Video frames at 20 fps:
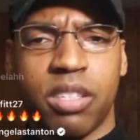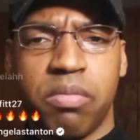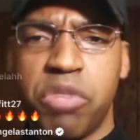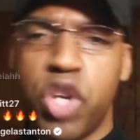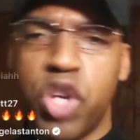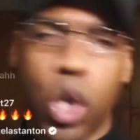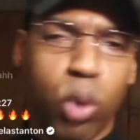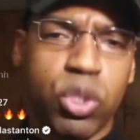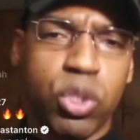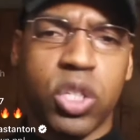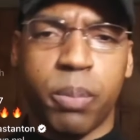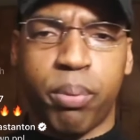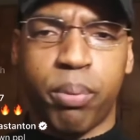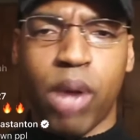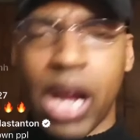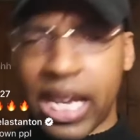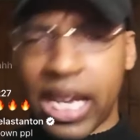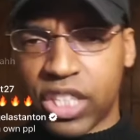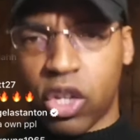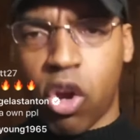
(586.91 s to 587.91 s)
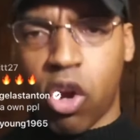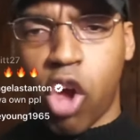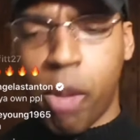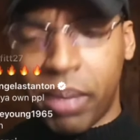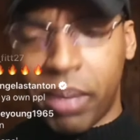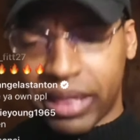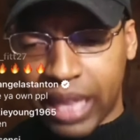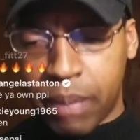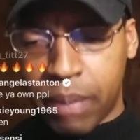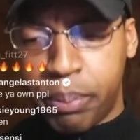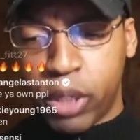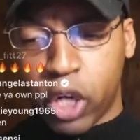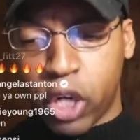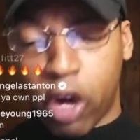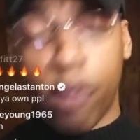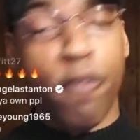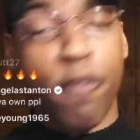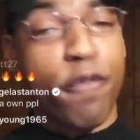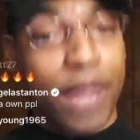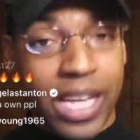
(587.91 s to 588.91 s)
no surprise at all, but they put her
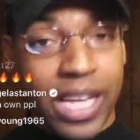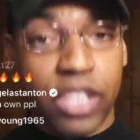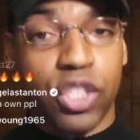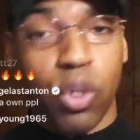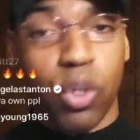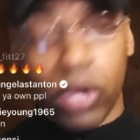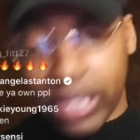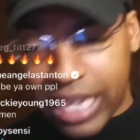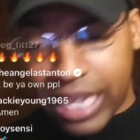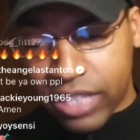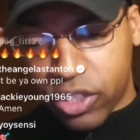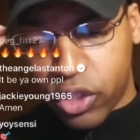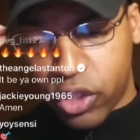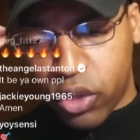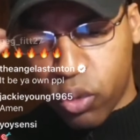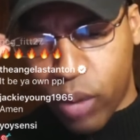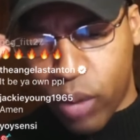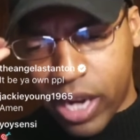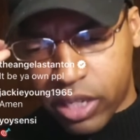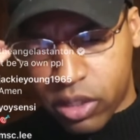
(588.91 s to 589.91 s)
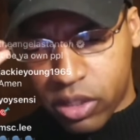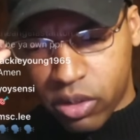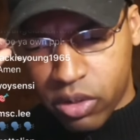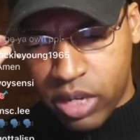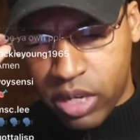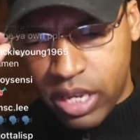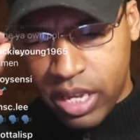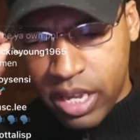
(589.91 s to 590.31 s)
face on it as the director.